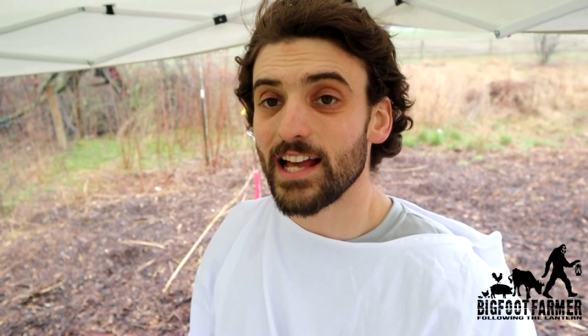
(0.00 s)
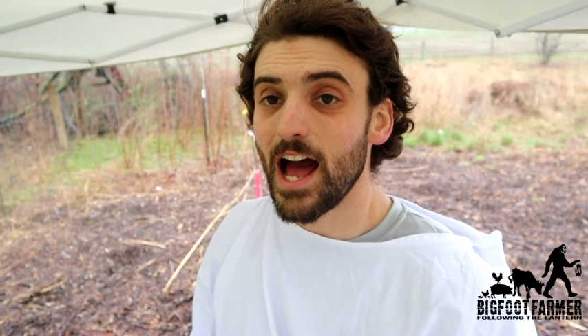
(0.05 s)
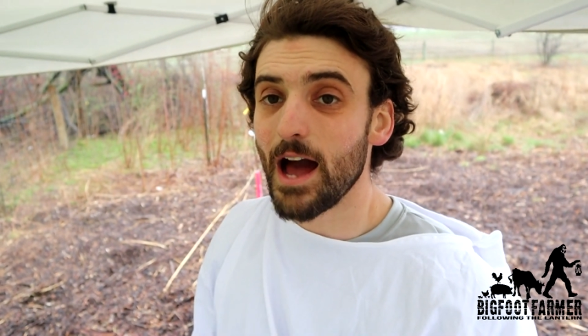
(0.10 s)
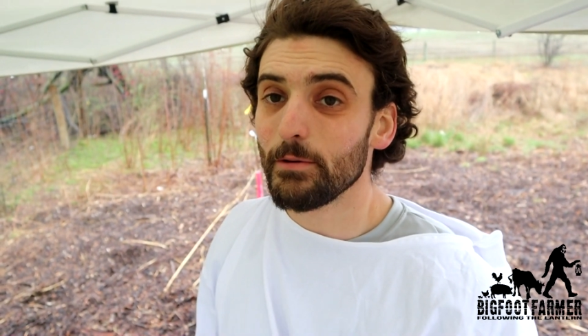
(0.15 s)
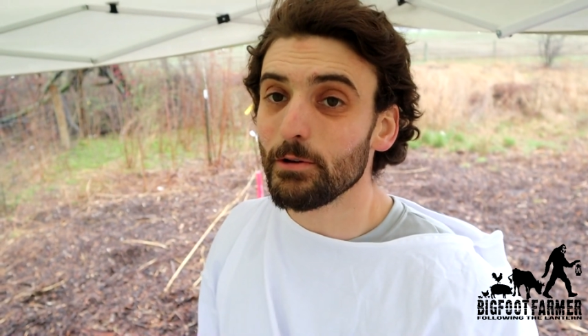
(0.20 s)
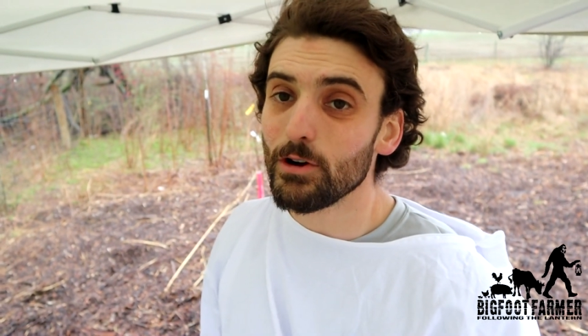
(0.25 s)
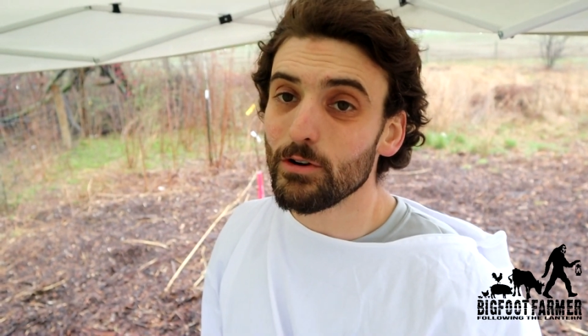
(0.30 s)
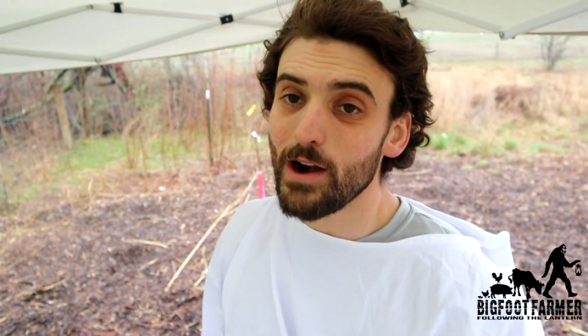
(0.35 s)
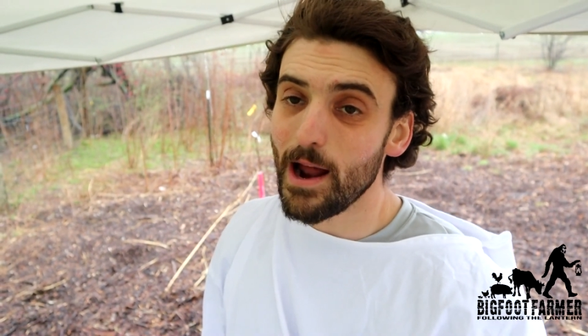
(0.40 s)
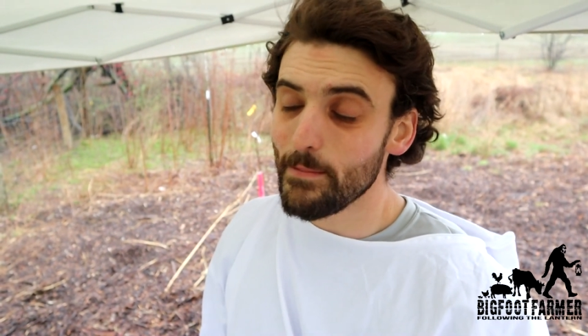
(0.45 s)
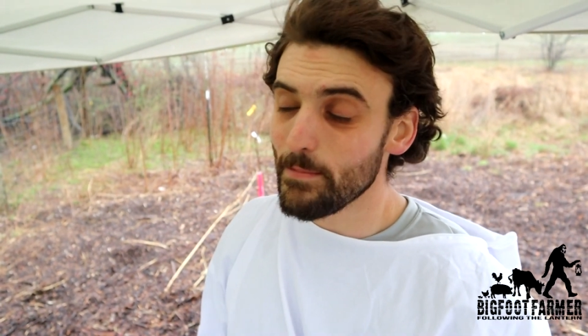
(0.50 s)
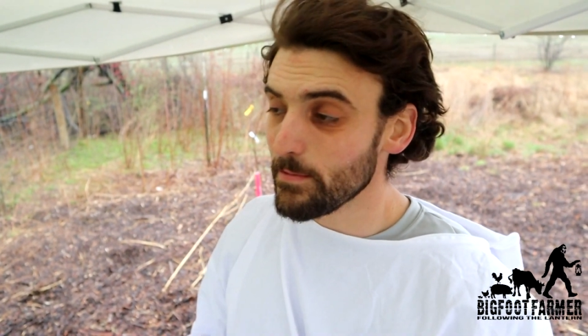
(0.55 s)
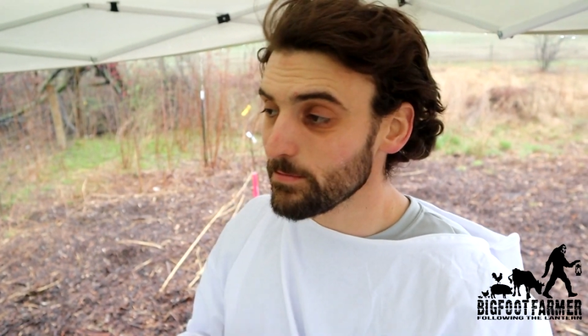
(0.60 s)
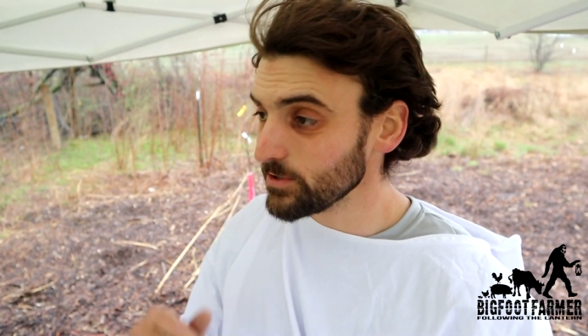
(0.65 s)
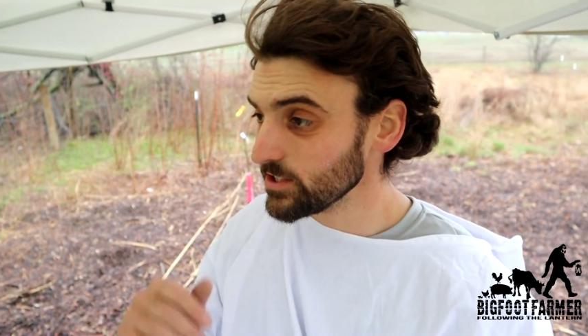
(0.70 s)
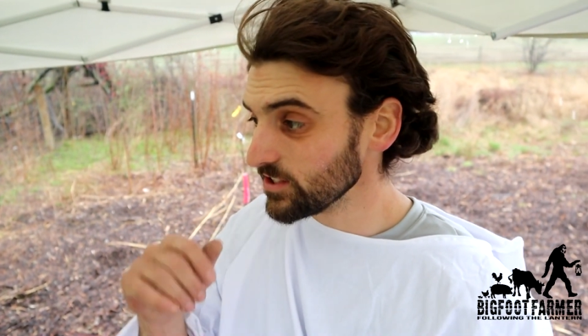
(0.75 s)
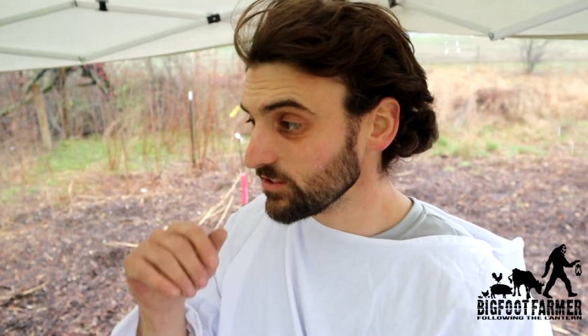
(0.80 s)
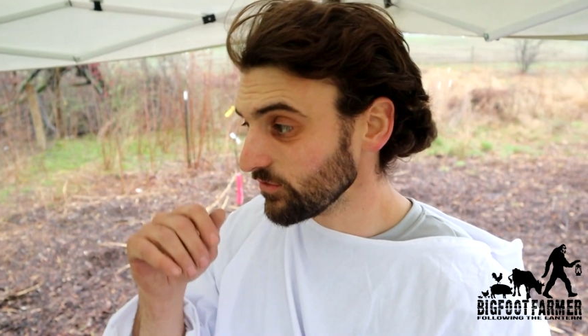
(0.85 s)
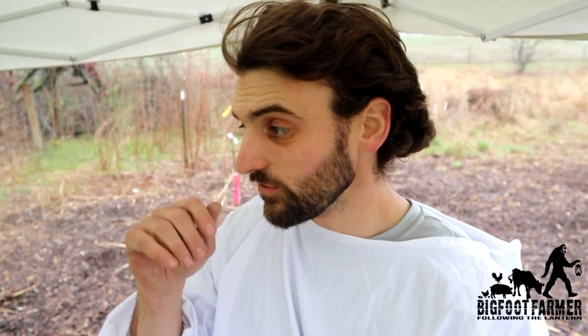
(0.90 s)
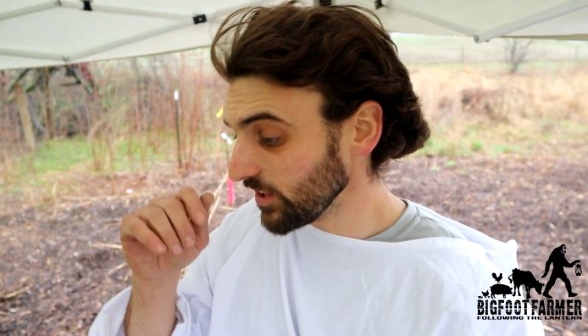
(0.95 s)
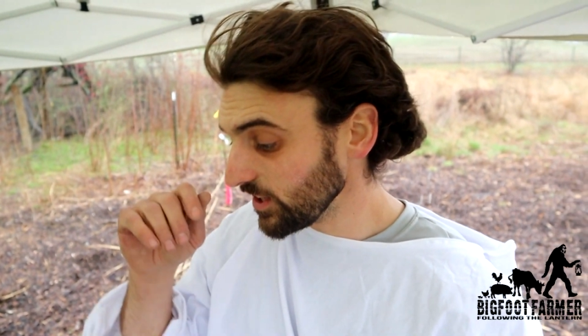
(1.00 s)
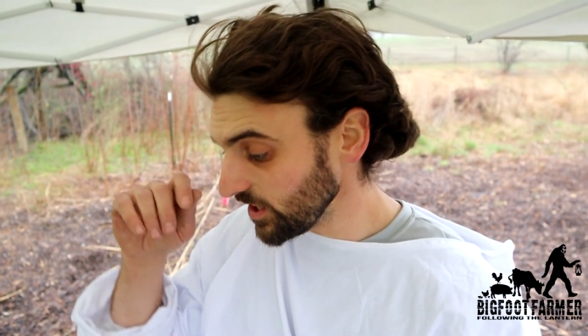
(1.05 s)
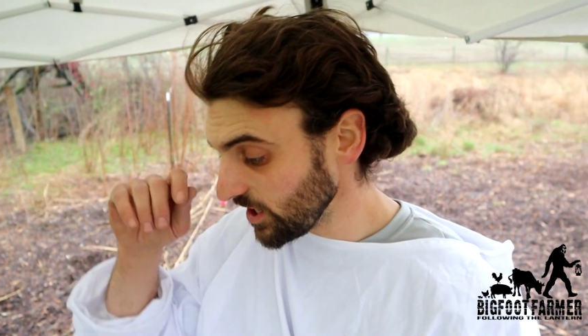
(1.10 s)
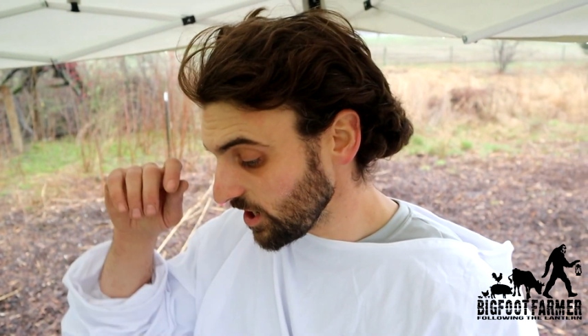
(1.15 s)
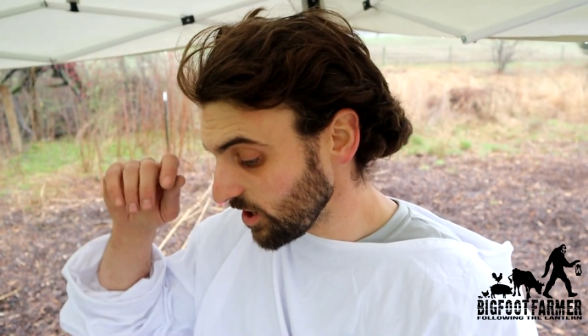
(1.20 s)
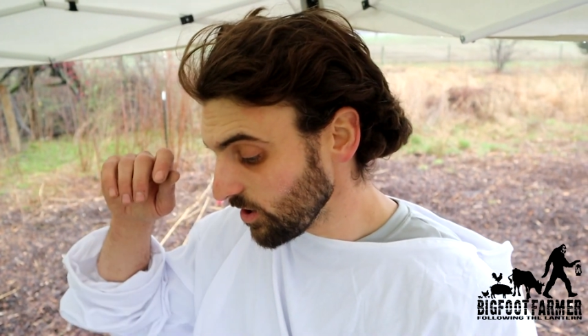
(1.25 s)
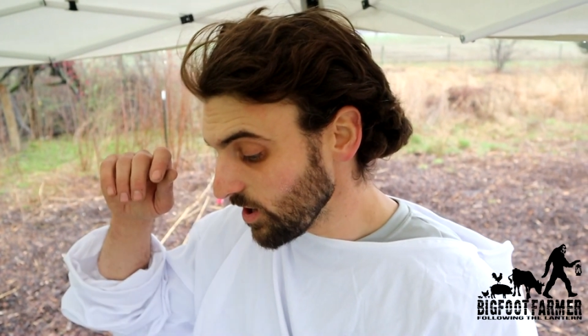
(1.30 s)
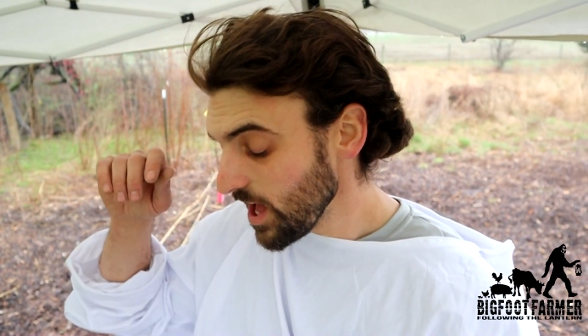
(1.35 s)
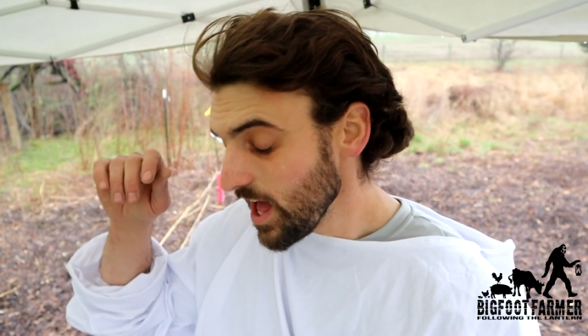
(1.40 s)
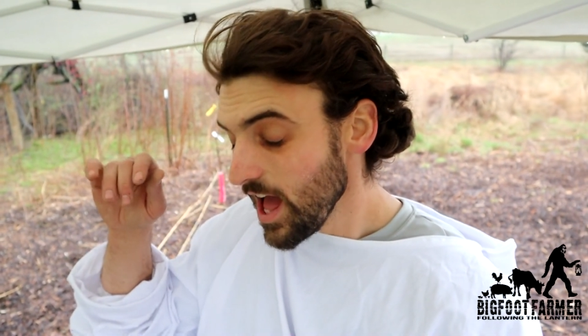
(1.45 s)
I'm gonna wrap up this
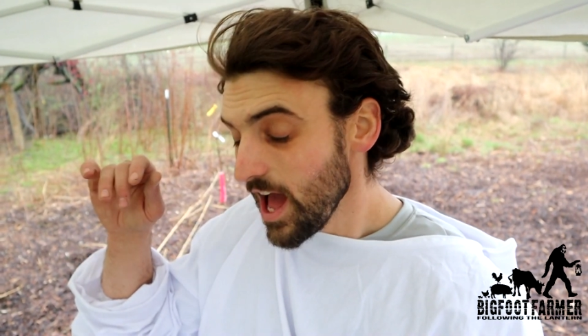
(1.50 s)
video.